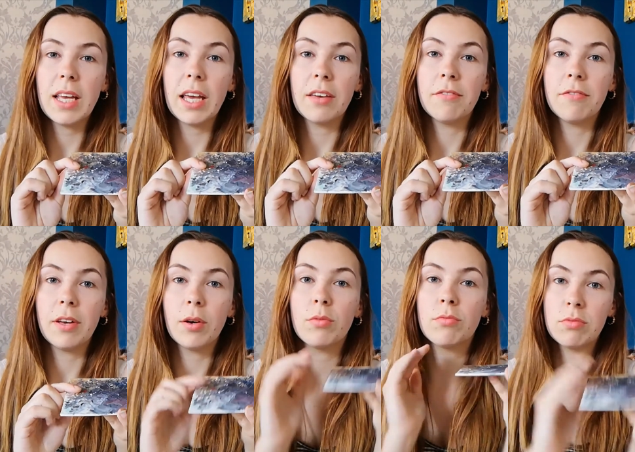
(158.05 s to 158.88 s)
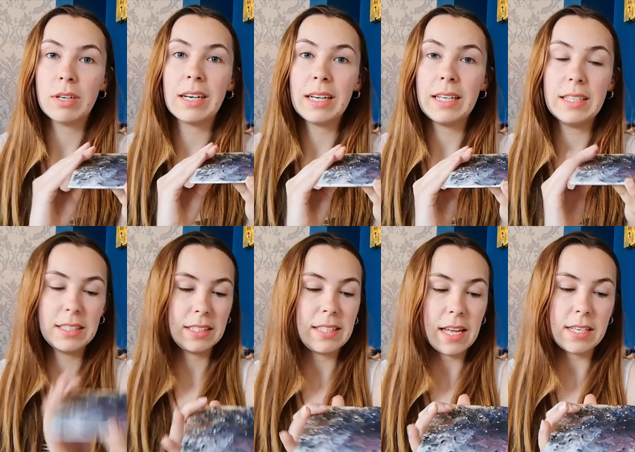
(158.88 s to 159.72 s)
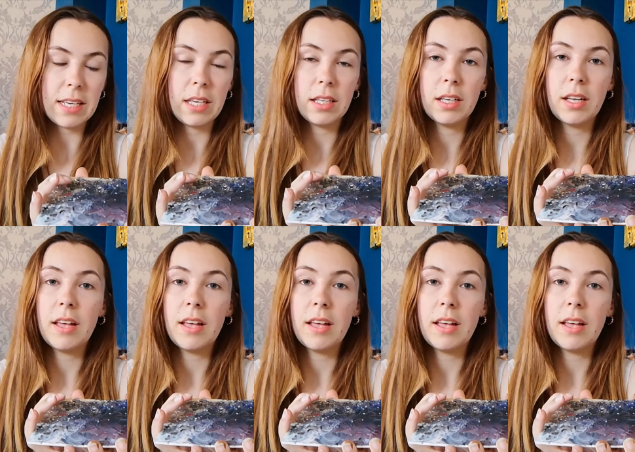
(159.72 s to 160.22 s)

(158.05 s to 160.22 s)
it can feel really steady.